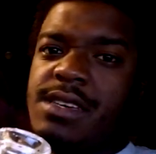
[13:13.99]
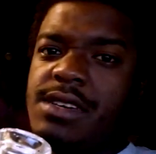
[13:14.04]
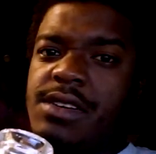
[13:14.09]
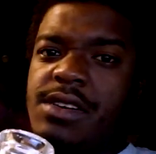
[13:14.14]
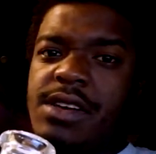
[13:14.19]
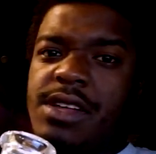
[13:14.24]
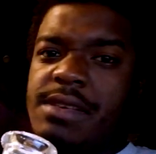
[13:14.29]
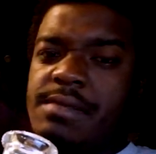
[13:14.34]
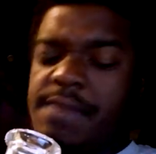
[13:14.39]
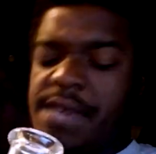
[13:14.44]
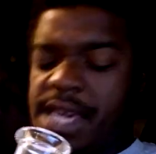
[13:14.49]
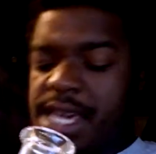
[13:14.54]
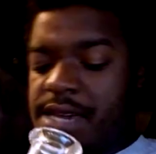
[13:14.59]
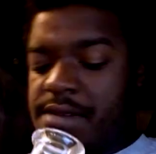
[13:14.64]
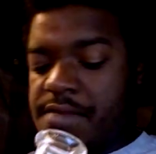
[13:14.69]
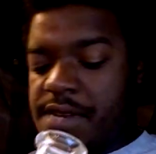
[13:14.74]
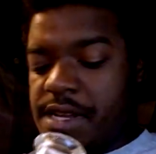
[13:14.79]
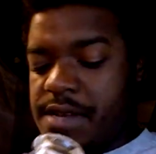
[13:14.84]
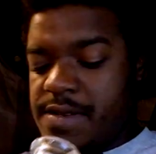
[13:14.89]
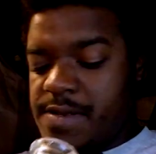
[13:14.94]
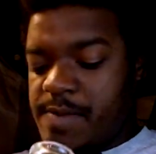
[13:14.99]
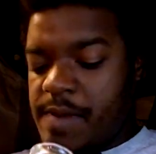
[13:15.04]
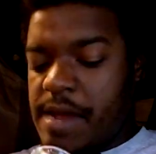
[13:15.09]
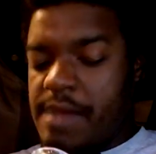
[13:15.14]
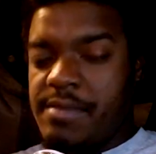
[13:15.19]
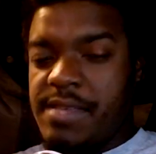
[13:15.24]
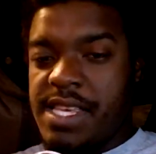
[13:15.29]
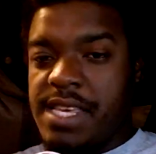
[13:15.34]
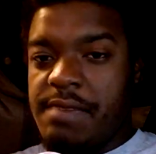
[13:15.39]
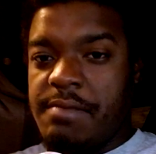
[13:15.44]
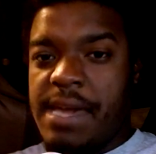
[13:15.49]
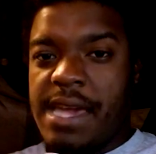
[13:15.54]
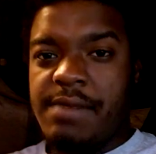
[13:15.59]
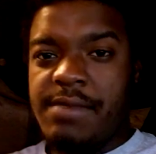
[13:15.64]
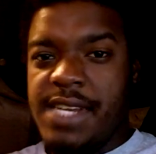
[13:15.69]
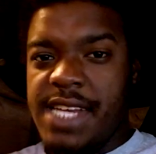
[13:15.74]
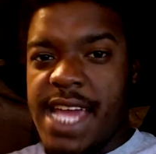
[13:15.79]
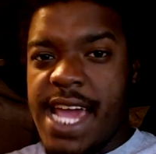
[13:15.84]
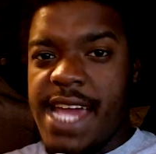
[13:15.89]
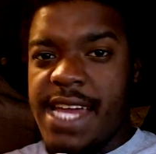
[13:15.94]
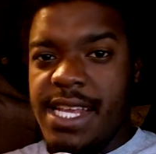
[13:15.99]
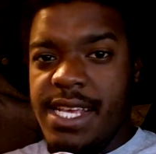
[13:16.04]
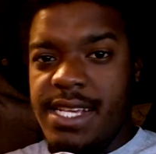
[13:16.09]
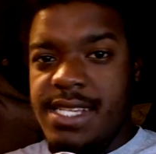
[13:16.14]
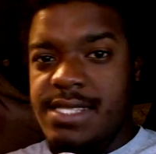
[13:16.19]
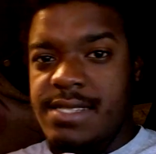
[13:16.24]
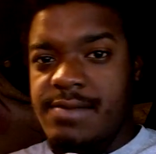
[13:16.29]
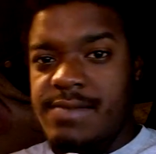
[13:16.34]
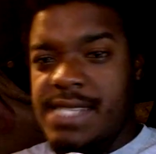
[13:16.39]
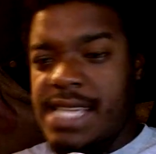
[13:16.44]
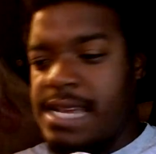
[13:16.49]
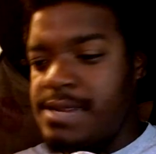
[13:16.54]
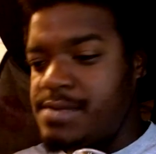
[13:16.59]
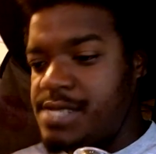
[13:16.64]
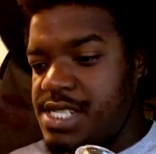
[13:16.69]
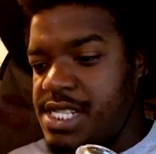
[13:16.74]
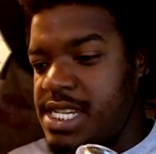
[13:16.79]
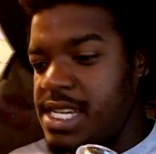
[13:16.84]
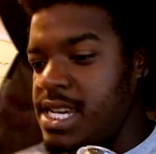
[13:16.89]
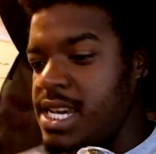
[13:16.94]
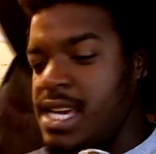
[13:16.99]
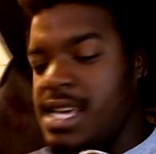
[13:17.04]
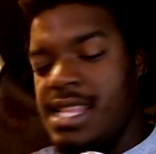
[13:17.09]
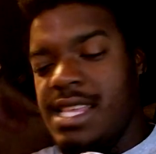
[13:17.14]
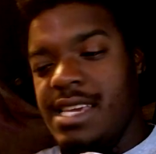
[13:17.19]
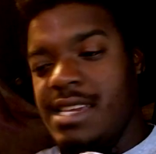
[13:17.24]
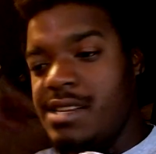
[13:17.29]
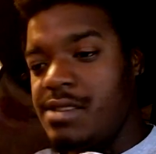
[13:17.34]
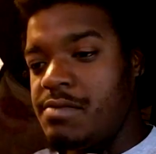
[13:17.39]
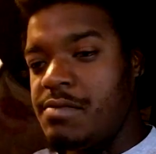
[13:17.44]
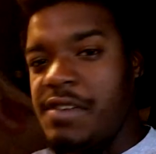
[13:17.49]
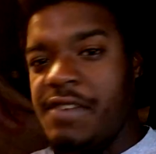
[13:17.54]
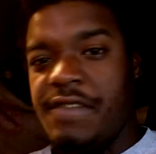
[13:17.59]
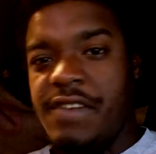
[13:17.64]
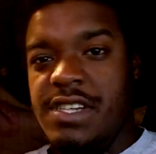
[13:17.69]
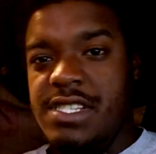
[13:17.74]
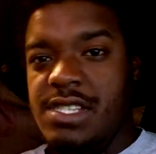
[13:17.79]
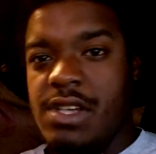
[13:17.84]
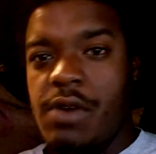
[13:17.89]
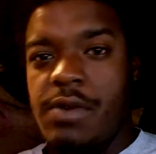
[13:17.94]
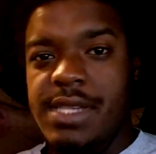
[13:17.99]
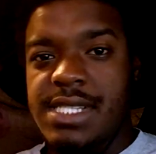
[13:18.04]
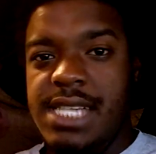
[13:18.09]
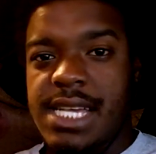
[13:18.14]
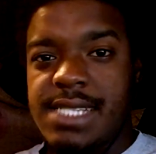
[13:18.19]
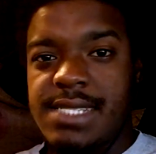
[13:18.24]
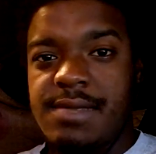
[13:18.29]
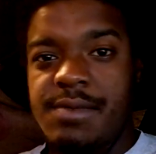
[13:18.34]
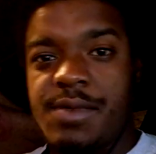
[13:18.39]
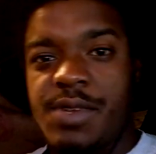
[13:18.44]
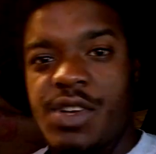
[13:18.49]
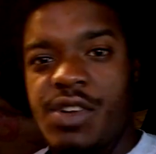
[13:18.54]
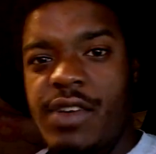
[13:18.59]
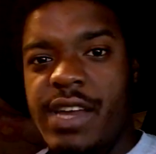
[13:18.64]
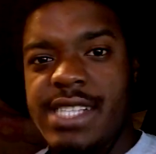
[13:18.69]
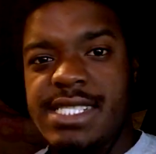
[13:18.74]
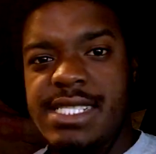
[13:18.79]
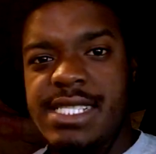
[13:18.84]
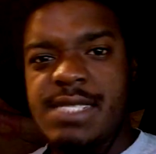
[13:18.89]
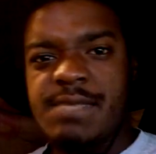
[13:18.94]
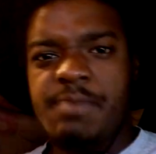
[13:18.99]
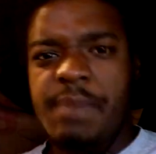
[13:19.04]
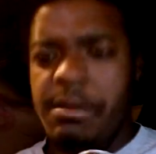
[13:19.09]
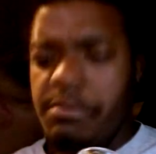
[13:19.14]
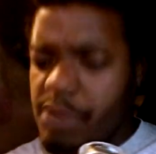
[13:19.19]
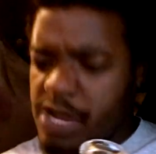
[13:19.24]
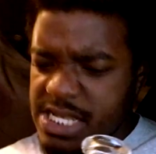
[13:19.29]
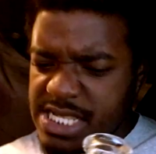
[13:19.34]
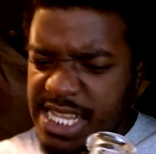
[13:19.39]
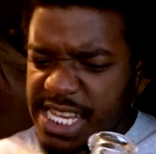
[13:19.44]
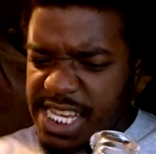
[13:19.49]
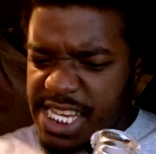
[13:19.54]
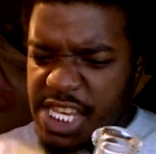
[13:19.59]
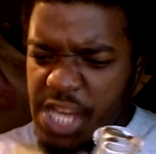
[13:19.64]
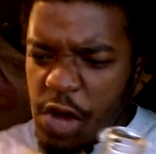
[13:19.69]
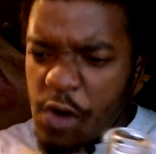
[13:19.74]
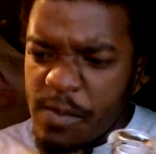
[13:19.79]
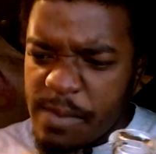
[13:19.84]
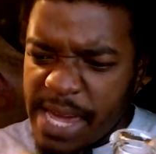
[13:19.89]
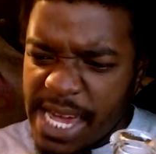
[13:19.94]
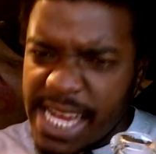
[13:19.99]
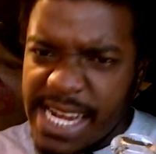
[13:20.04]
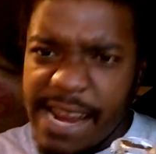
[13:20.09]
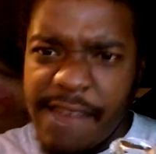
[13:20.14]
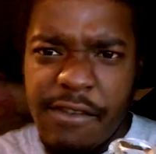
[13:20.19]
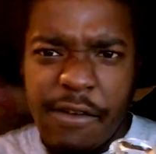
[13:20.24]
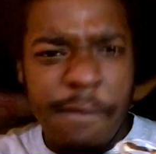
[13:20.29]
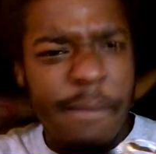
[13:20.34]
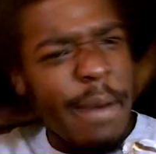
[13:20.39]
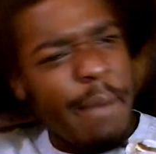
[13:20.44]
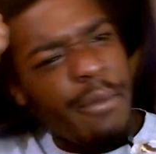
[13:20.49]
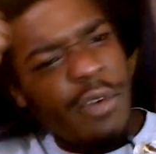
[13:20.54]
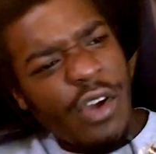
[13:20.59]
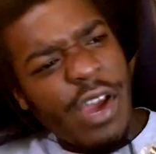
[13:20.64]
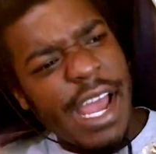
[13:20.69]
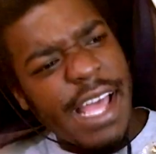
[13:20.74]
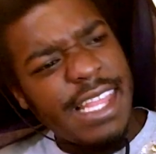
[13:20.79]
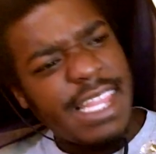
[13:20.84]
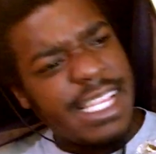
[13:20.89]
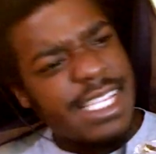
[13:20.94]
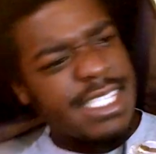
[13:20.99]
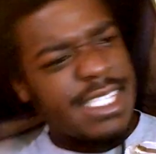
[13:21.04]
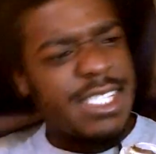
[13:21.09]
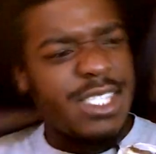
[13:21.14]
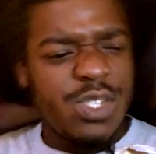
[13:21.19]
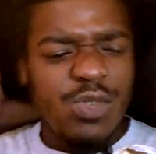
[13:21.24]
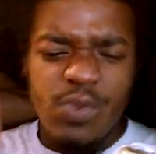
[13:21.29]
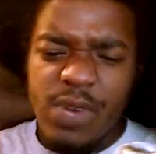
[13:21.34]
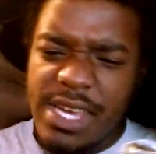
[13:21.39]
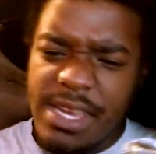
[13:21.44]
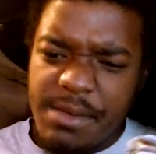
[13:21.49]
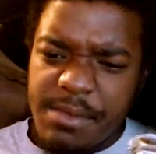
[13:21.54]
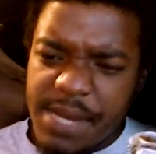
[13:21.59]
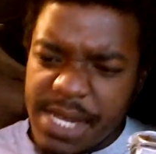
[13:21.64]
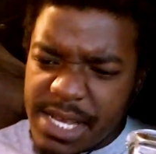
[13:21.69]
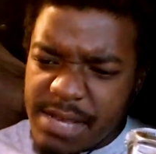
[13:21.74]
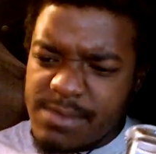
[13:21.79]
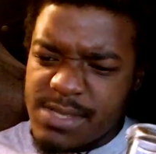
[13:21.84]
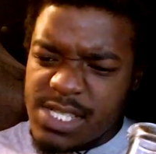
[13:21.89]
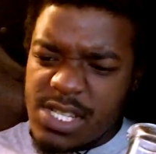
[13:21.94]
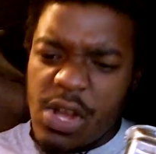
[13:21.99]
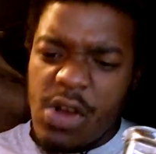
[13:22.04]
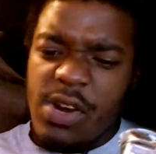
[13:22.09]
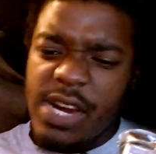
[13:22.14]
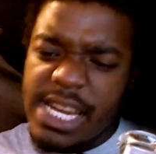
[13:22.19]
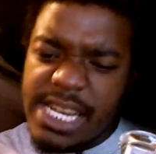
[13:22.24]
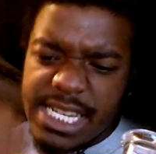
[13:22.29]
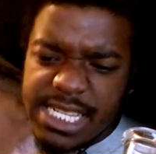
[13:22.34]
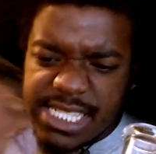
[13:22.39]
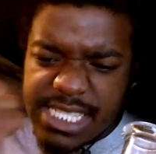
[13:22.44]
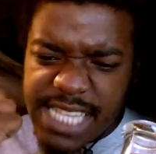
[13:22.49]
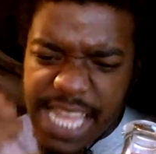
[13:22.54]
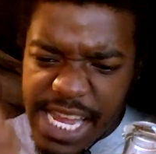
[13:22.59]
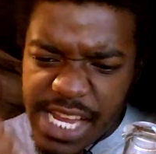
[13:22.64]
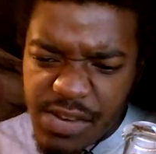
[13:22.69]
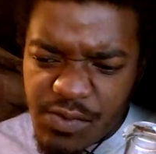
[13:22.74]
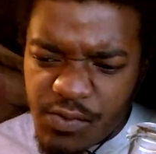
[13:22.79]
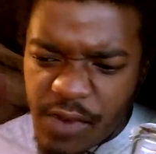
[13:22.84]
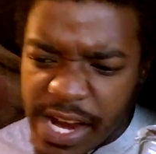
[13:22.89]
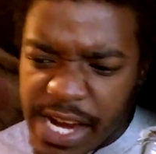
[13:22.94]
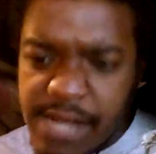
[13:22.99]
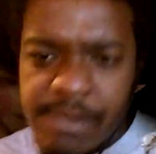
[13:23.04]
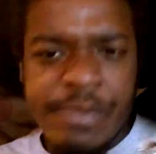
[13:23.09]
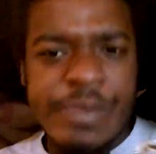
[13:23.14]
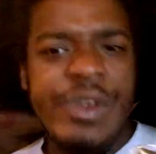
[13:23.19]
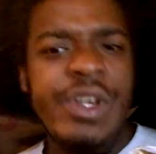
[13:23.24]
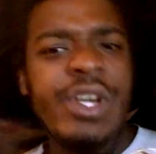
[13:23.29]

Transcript: you know what I mean? Eminem's probably your baby daddy or some type shit. Like, you know, motherfuckers always got some of the craziest memories. Like, yo, man, I remember I listened to an Eminem song at the skate rink.